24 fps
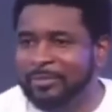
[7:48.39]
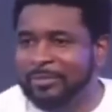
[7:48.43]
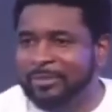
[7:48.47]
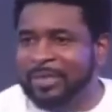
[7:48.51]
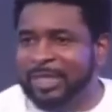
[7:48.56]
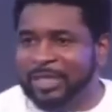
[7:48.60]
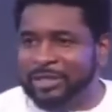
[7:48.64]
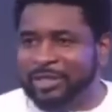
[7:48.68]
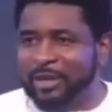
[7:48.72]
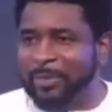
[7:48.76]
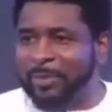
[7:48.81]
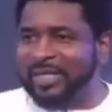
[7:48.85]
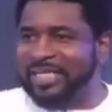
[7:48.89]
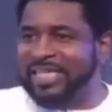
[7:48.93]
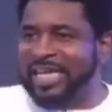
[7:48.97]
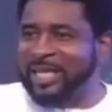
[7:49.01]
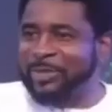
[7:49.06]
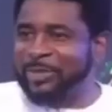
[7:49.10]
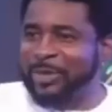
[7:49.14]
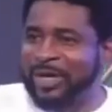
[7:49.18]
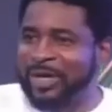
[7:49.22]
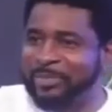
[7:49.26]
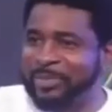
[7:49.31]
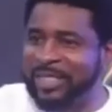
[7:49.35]
Is somebody getting
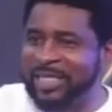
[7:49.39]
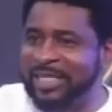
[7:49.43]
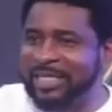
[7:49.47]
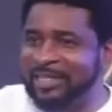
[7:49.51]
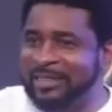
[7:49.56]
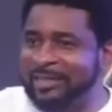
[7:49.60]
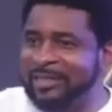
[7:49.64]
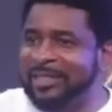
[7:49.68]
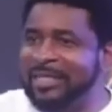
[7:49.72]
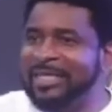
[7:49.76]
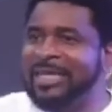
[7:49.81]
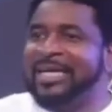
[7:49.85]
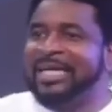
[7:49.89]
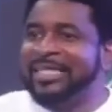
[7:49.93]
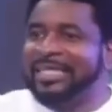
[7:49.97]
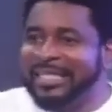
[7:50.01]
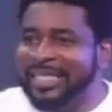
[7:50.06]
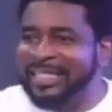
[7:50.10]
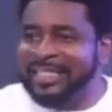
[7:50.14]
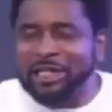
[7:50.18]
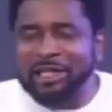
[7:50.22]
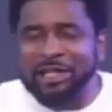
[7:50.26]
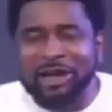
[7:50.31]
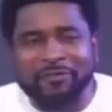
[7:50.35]
what I'm saying? This is
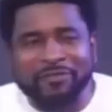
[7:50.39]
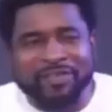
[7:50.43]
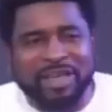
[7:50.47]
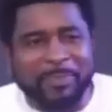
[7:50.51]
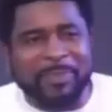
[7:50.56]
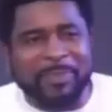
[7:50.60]
the love keeping the